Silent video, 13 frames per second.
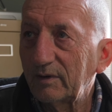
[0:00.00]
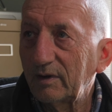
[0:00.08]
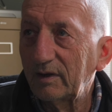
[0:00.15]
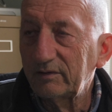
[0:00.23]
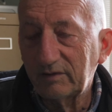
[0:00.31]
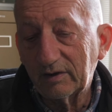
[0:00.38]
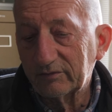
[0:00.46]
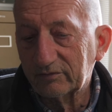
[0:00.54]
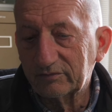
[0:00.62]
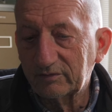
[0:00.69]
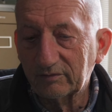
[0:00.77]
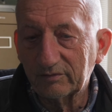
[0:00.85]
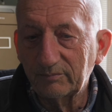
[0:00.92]
And
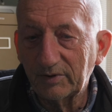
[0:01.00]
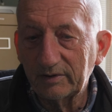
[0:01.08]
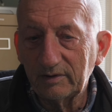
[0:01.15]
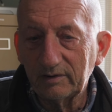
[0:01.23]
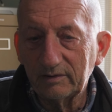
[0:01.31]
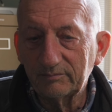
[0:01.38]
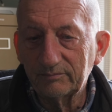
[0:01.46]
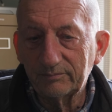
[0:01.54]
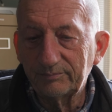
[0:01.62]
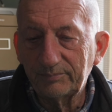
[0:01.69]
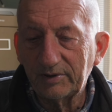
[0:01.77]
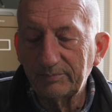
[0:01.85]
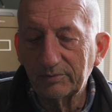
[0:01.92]
yes, there are many
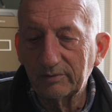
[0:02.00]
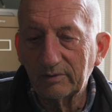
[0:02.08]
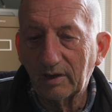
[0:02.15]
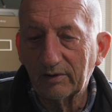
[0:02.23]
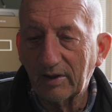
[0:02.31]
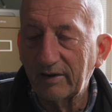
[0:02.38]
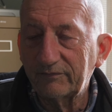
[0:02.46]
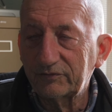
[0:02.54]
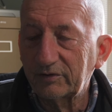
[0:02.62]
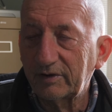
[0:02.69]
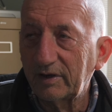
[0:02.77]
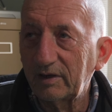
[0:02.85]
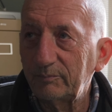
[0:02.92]
people alive
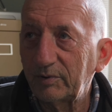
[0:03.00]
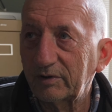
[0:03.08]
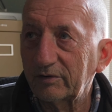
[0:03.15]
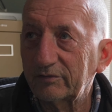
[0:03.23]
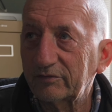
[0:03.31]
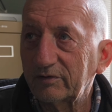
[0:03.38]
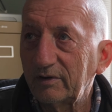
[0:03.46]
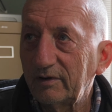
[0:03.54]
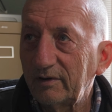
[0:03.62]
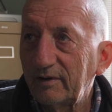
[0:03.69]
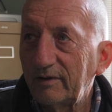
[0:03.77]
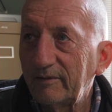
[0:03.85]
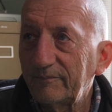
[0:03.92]
today because
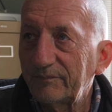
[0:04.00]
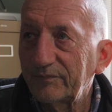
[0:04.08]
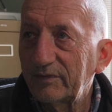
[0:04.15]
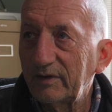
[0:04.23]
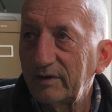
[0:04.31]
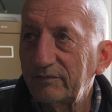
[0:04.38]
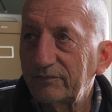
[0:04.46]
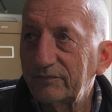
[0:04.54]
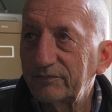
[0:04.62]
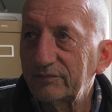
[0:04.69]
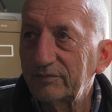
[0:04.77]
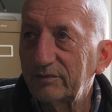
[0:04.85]
they've